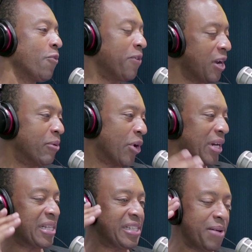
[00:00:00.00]
So full blown
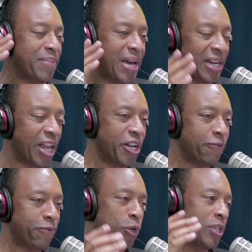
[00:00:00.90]
entertainment,
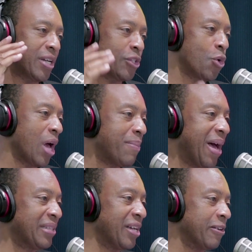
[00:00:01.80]
London Future, Soca
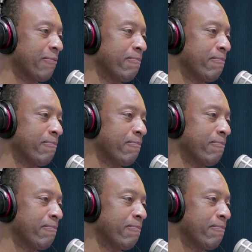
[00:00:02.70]
Banton.